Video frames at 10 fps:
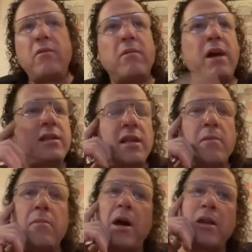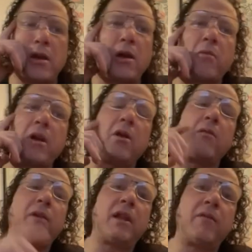wrestling, but, you know, we
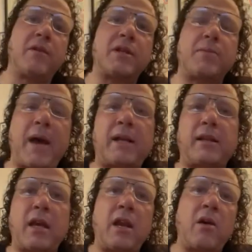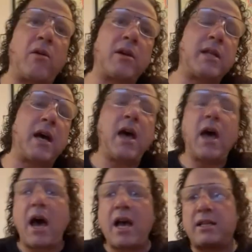don't really respect it, or it's not.
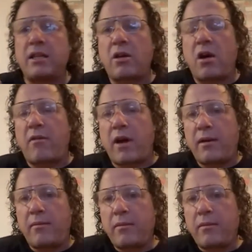I says, all right.